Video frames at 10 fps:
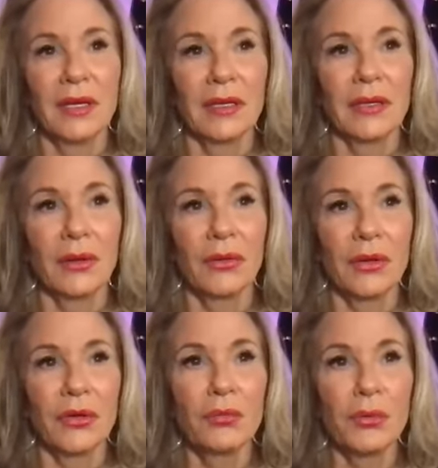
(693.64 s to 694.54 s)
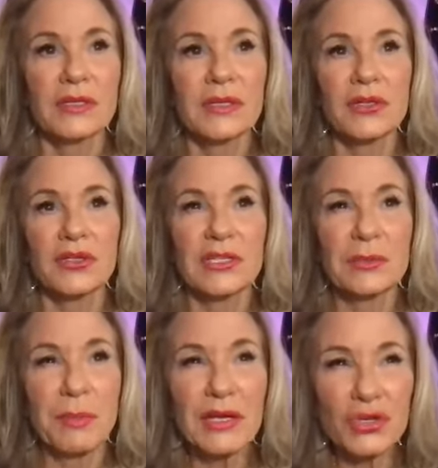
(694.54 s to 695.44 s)
You know, you bring such
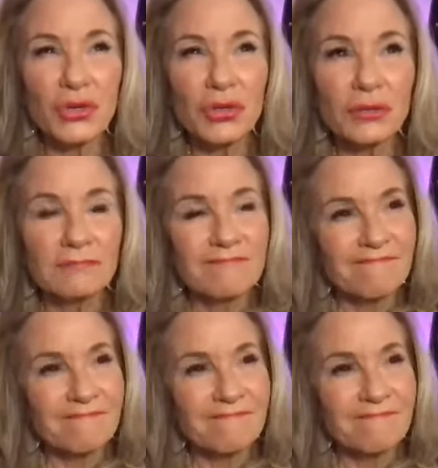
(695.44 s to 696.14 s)
special